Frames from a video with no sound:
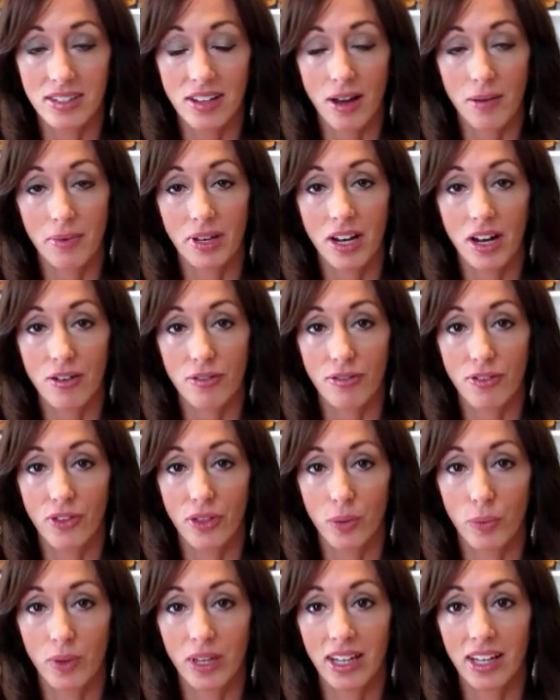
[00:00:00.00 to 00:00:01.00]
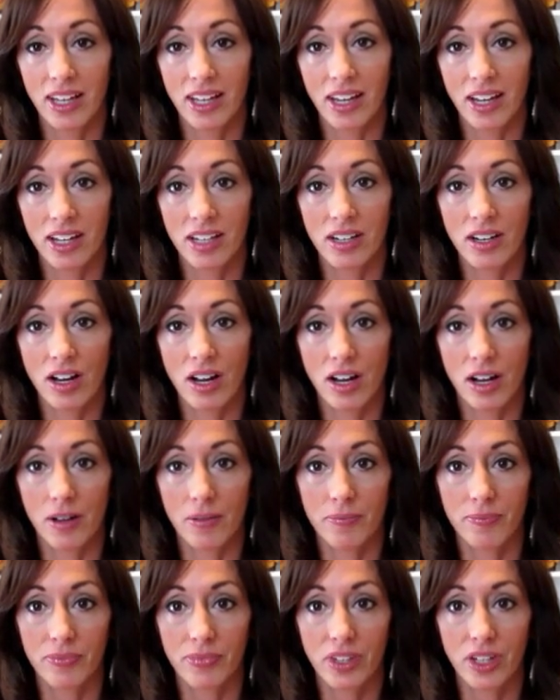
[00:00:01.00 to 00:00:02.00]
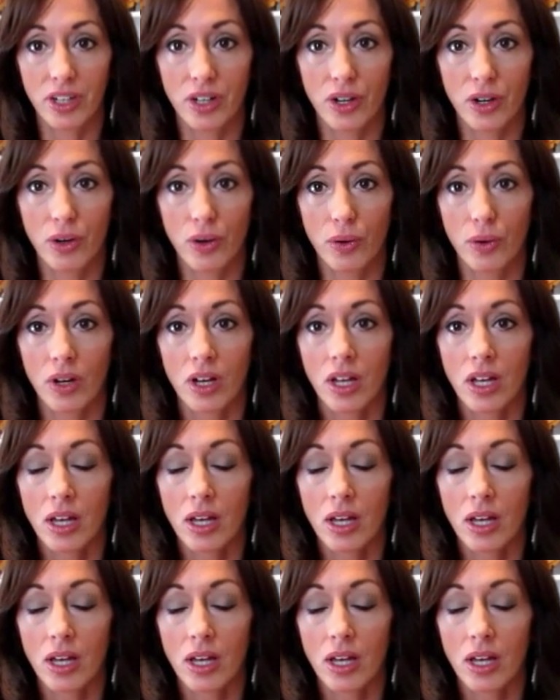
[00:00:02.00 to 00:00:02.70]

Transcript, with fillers: coming up for the week and, um, you know,